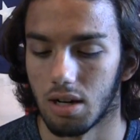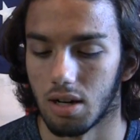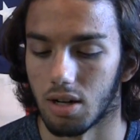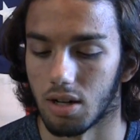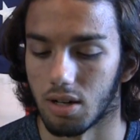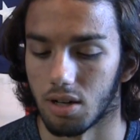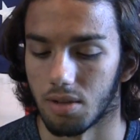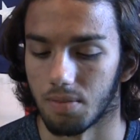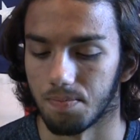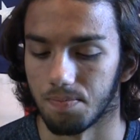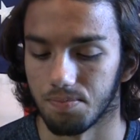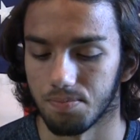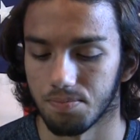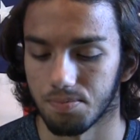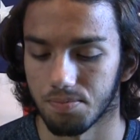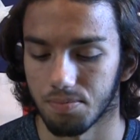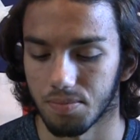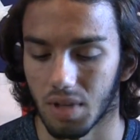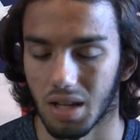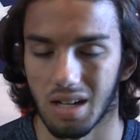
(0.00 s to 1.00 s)
And
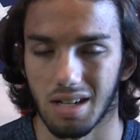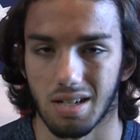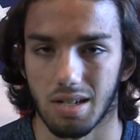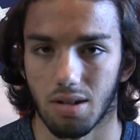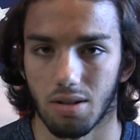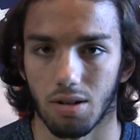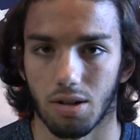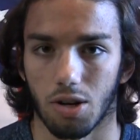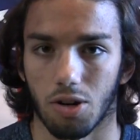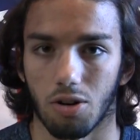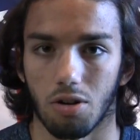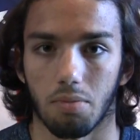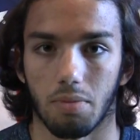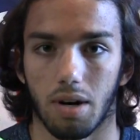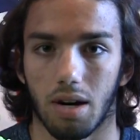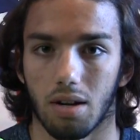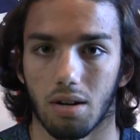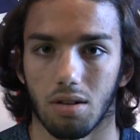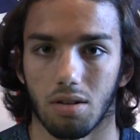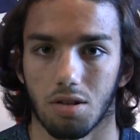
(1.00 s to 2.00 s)
it's still the current
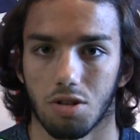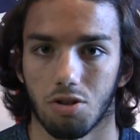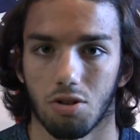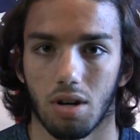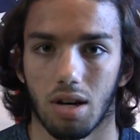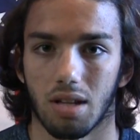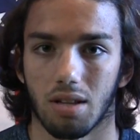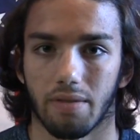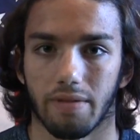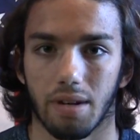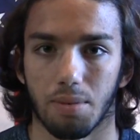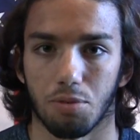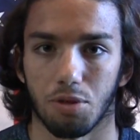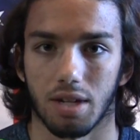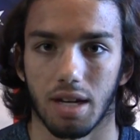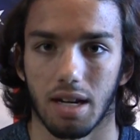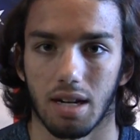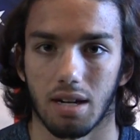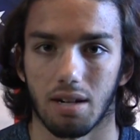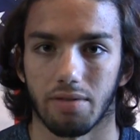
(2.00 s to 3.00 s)
model. They're still on the Vapor
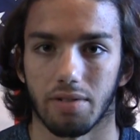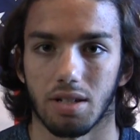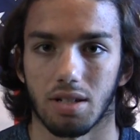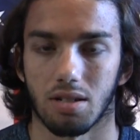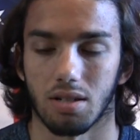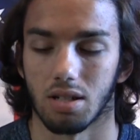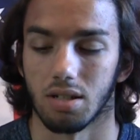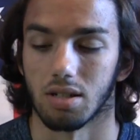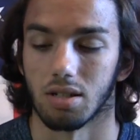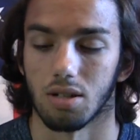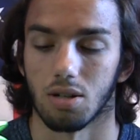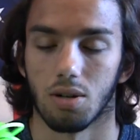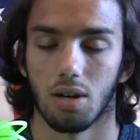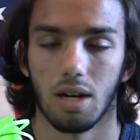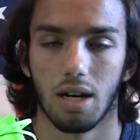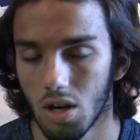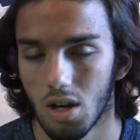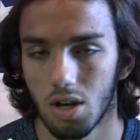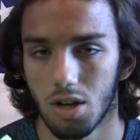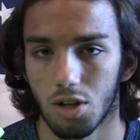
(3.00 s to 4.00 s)
10, obviously, so
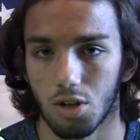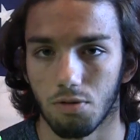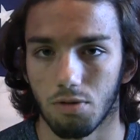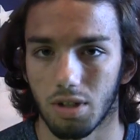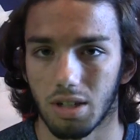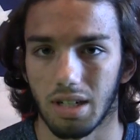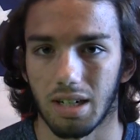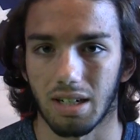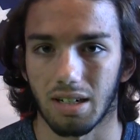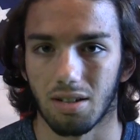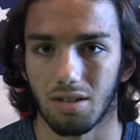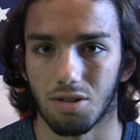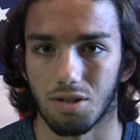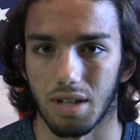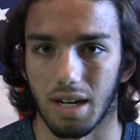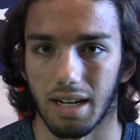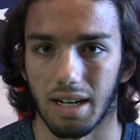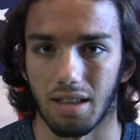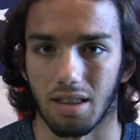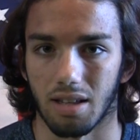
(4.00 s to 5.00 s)
you're really not going to lose
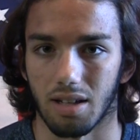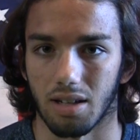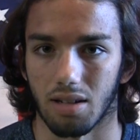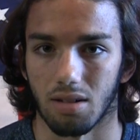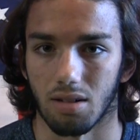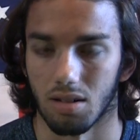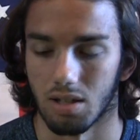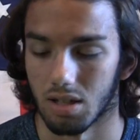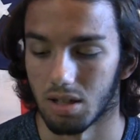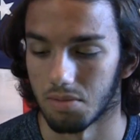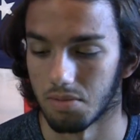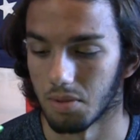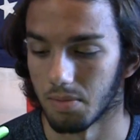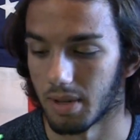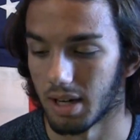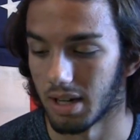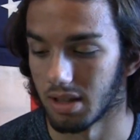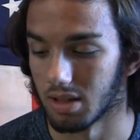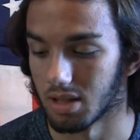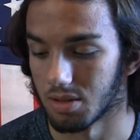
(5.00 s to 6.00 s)
anything by
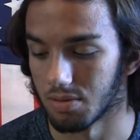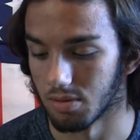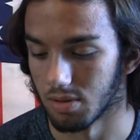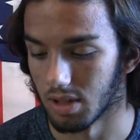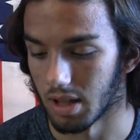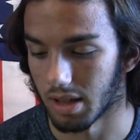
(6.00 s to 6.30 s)
buying this boot.